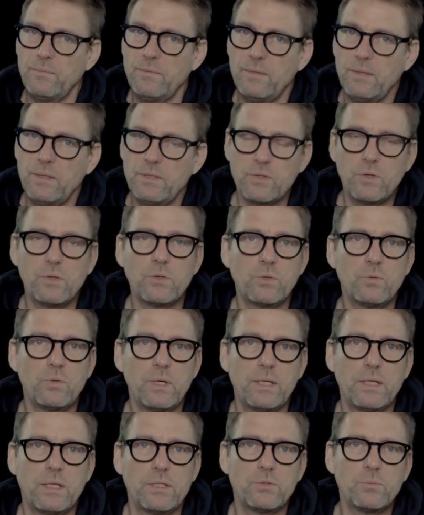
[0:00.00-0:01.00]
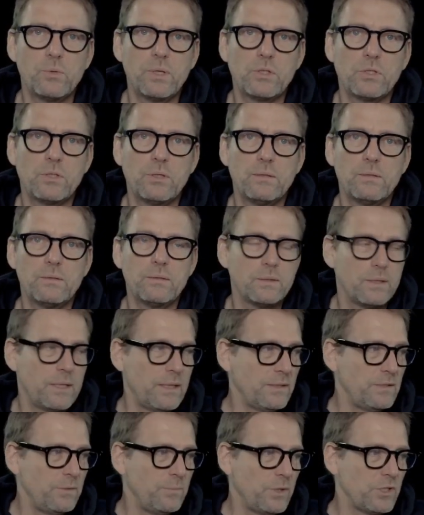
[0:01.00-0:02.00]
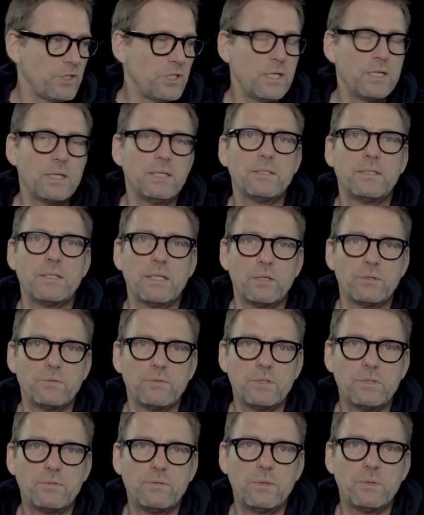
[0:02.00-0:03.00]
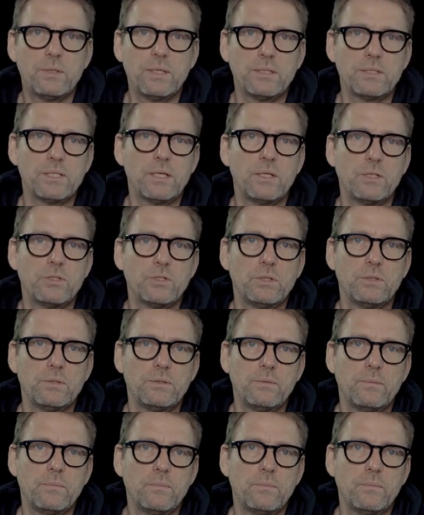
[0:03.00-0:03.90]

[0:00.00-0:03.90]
is not the right expression, as the machine itself is very intelligent.